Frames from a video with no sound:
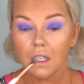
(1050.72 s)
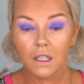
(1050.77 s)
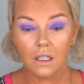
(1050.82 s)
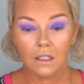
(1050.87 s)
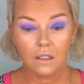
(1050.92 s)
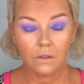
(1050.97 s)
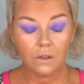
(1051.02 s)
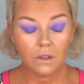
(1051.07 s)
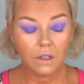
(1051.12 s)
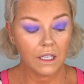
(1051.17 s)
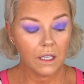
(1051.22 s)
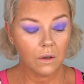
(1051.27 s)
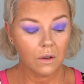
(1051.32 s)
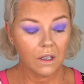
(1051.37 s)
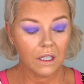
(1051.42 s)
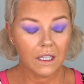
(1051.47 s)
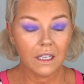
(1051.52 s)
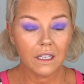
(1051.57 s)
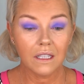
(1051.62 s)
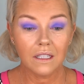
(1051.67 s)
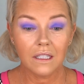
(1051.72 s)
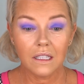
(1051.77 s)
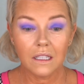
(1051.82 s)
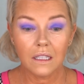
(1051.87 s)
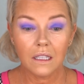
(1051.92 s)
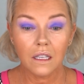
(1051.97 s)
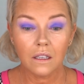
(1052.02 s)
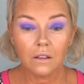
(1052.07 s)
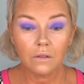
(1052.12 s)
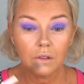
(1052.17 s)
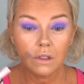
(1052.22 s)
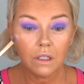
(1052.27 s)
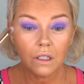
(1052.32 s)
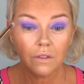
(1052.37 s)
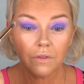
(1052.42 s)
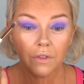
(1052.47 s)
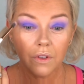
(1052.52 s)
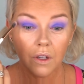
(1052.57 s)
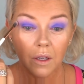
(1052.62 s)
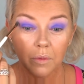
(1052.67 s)
It's really quite easy to get a really
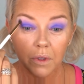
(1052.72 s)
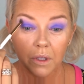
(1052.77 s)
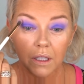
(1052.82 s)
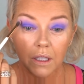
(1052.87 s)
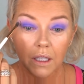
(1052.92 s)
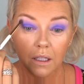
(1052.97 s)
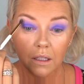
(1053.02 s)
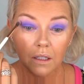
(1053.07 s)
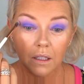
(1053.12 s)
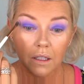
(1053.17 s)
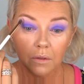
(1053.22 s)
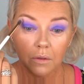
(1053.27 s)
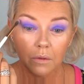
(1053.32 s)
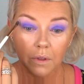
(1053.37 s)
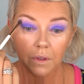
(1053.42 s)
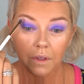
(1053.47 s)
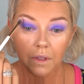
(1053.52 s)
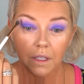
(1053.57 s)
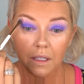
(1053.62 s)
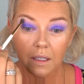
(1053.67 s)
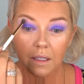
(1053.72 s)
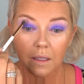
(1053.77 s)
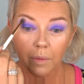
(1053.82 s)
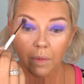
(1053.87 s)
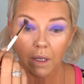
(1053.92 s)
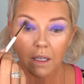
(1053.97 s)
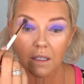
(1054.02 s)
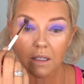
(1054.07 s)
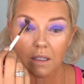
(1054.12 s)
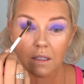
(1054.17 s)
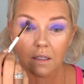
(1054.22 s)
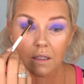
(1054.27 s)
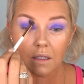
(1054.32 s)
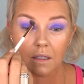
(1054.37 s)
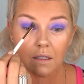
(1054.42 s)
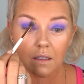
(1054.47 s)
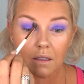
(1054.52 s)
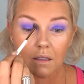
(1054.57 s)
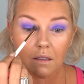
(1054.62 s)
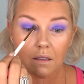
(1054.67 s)
vibrant colour with these
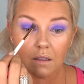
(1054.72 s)
bases.